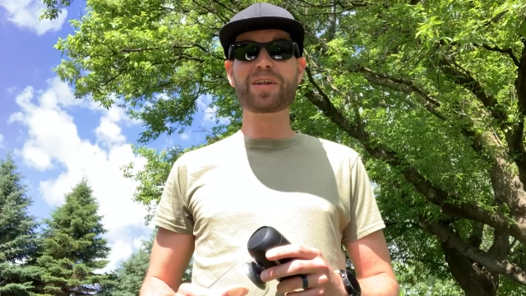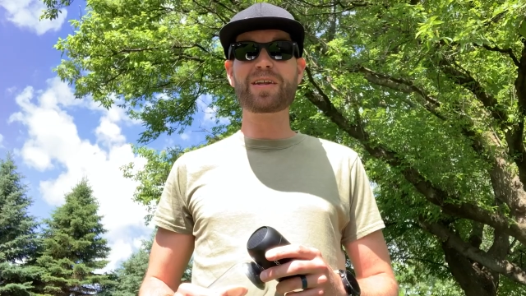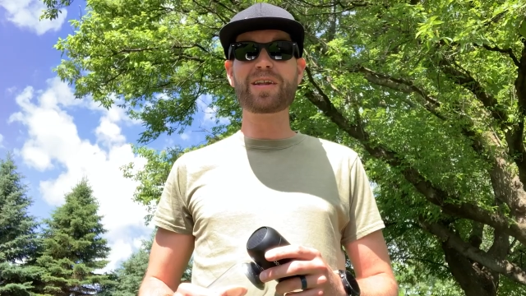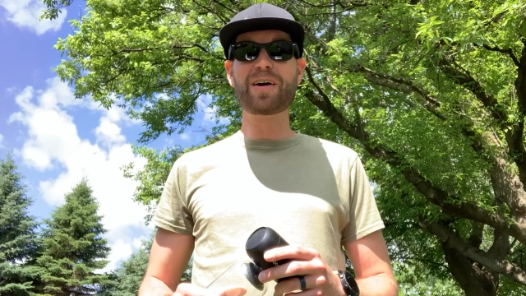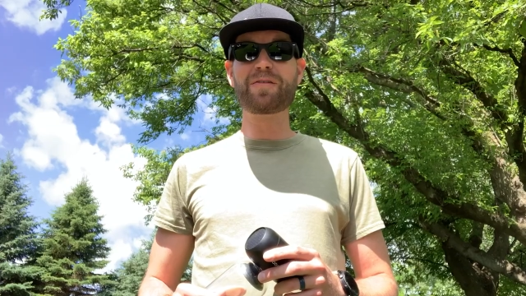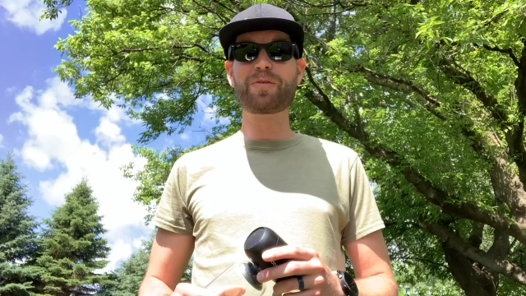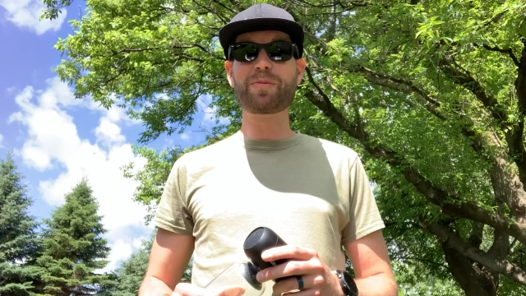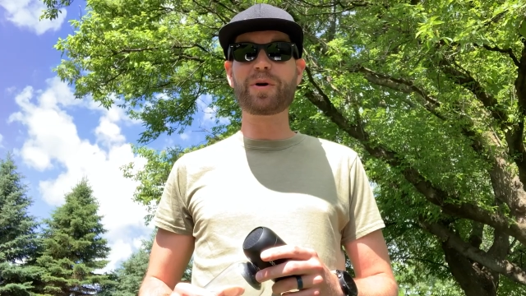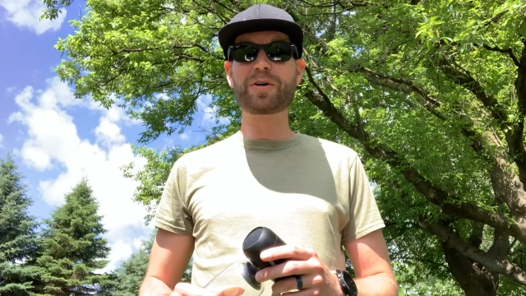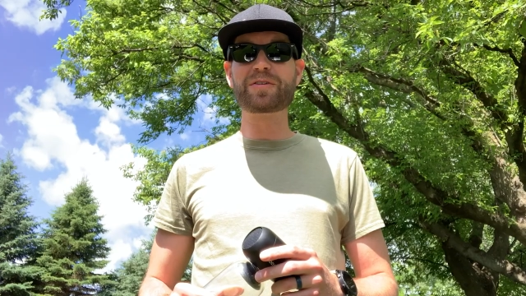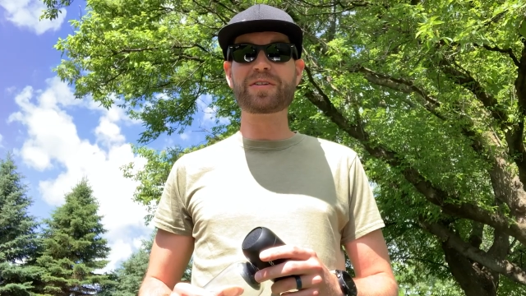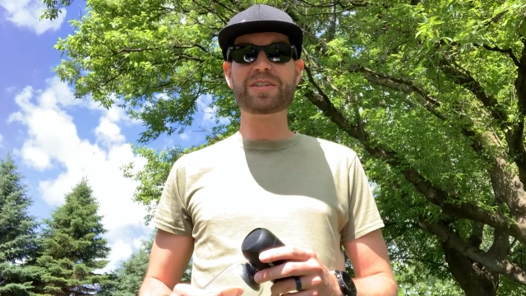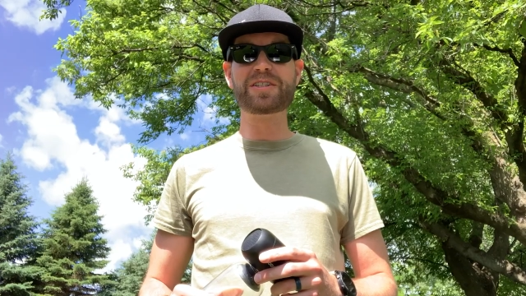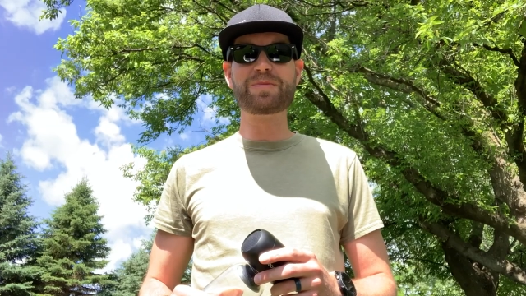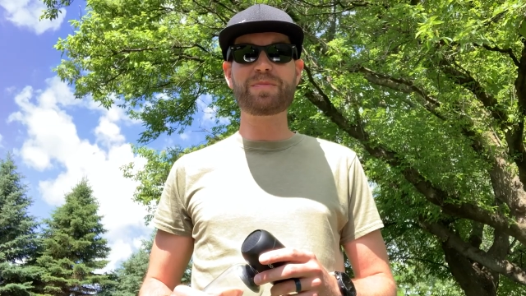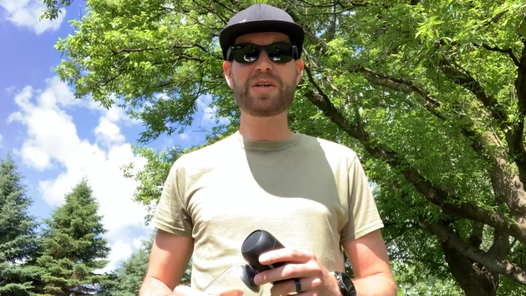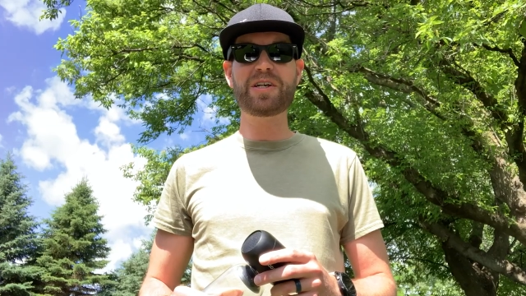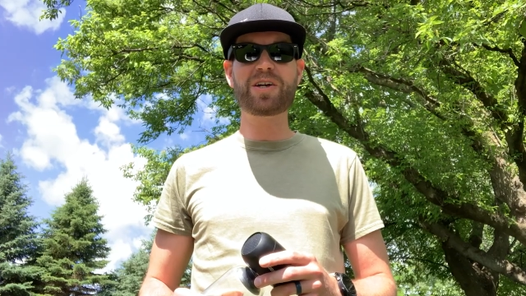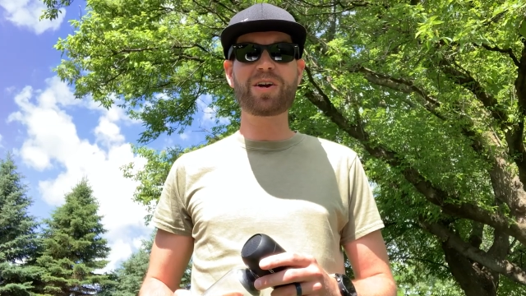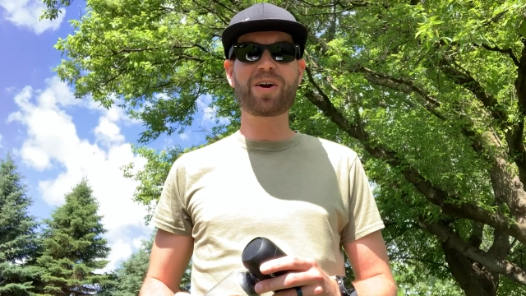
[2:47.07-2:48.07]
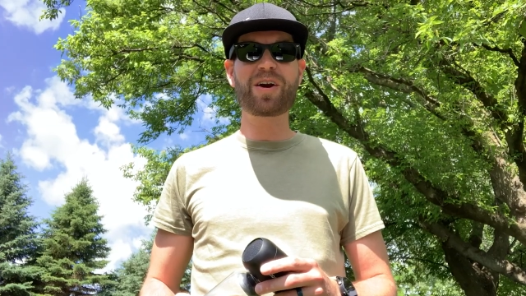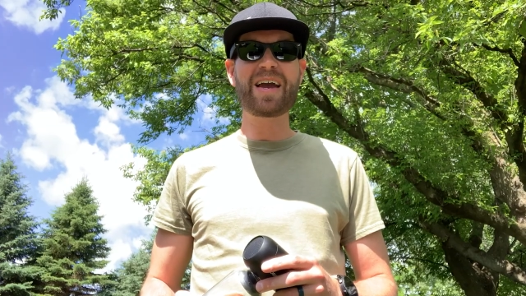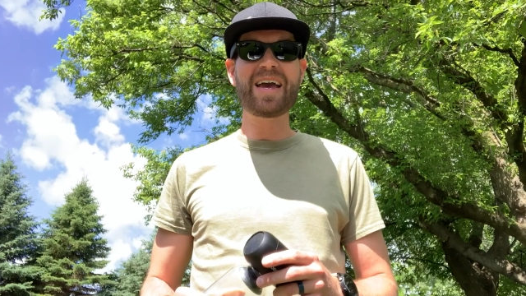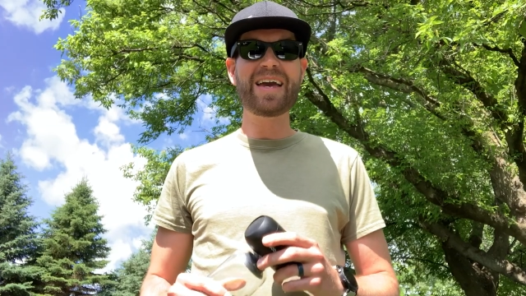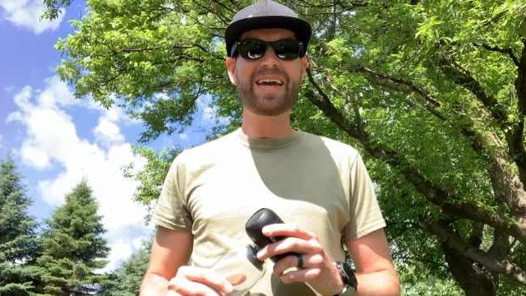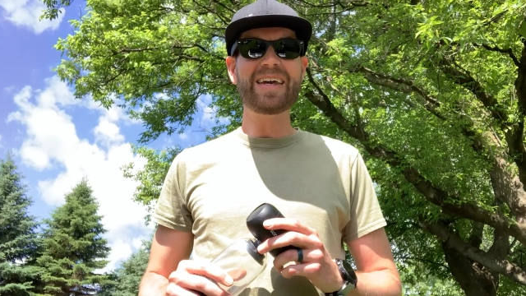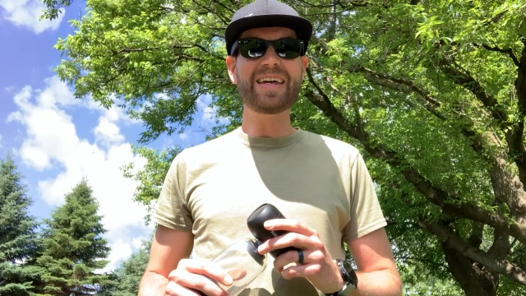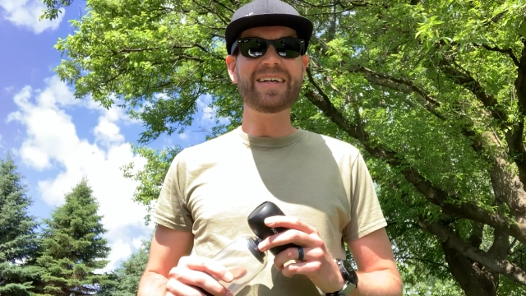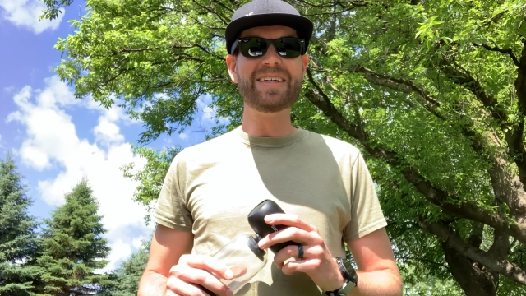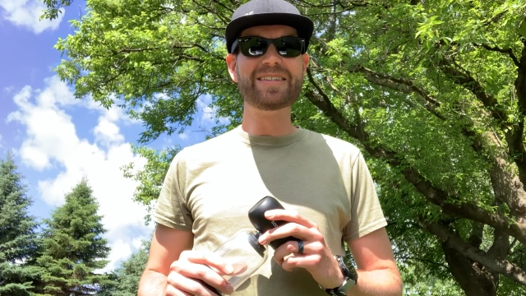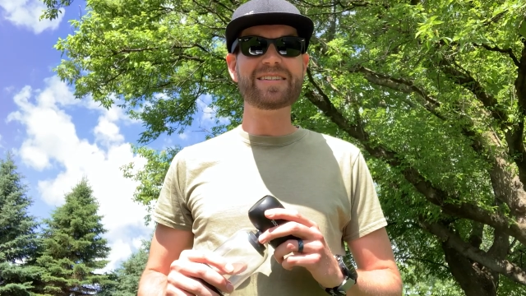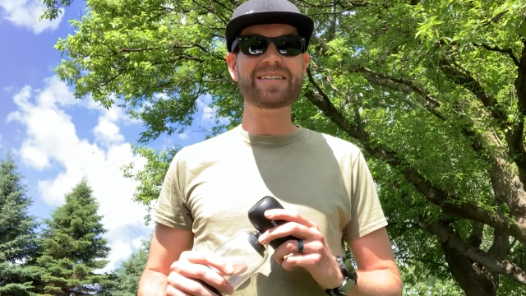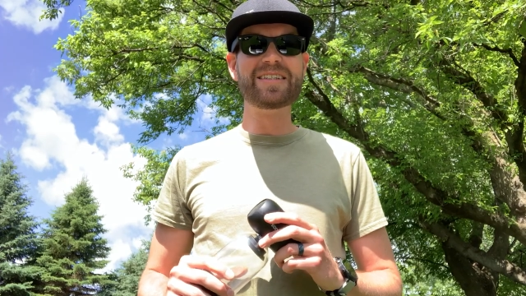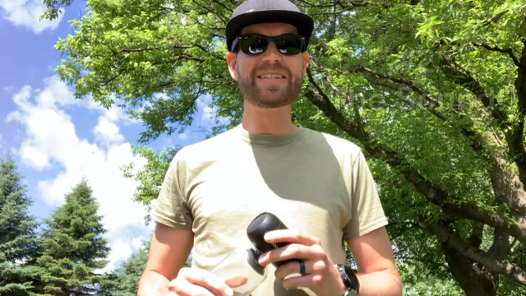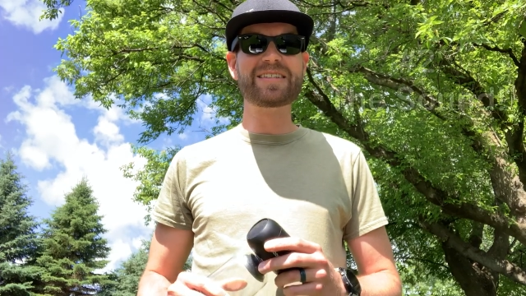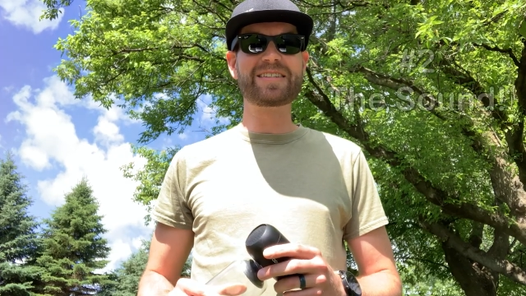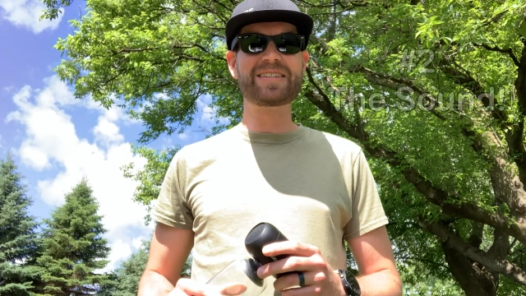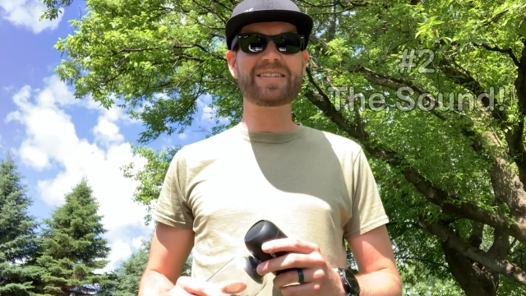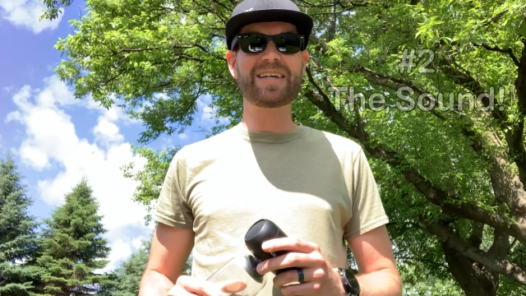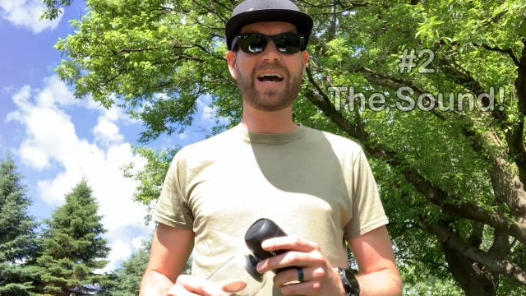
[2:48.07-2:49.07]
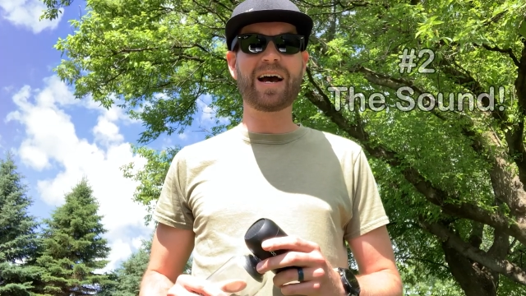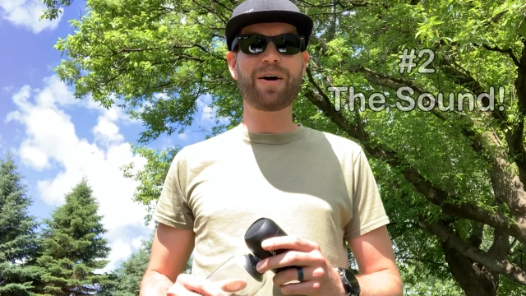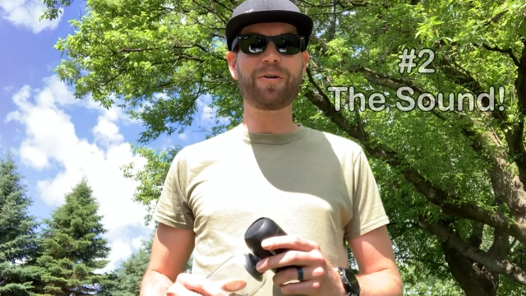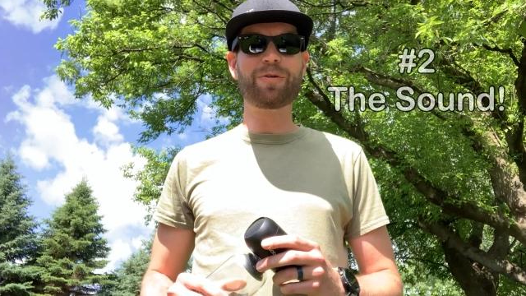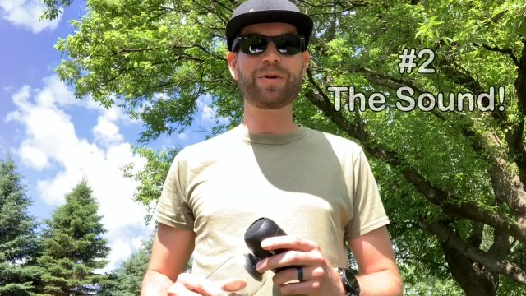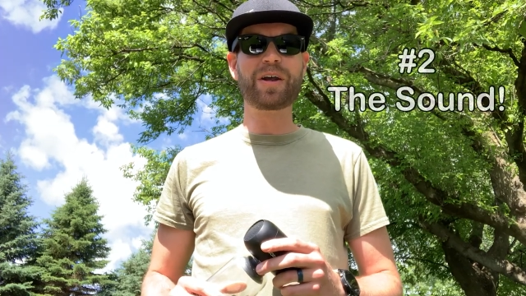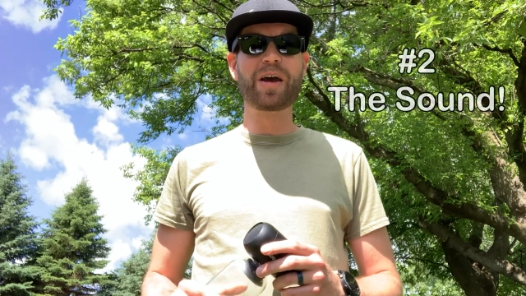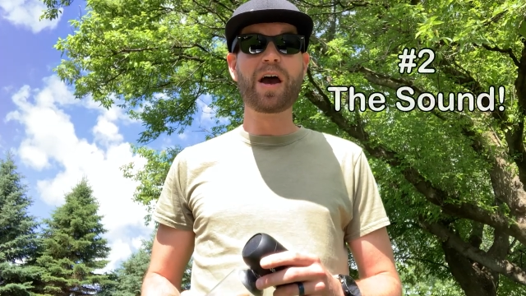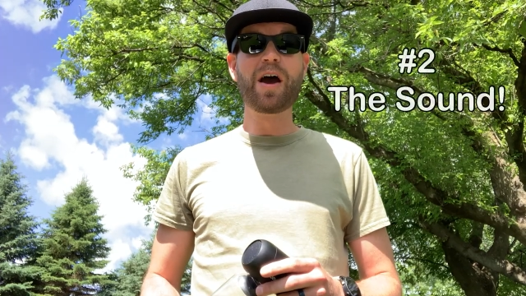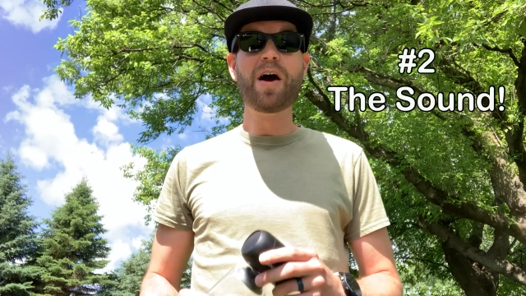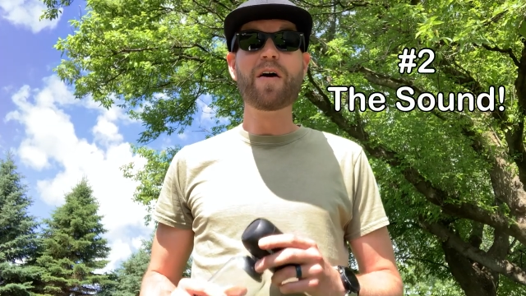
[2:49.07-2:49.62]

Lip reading: love about this speaker is the sound.